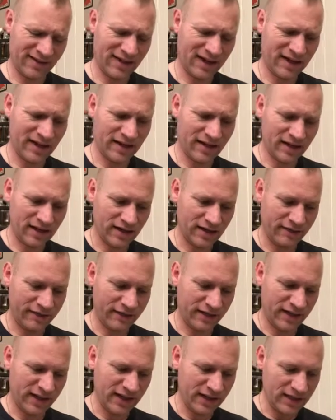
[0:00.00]
kind of got a
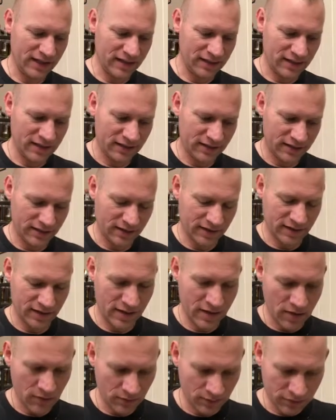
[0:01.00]
vanilla
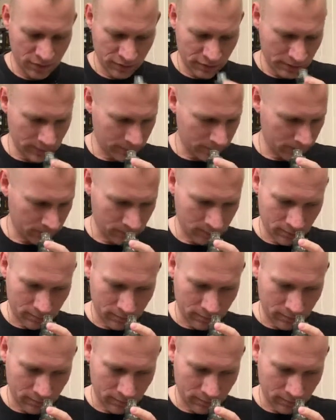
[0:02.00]
note to it.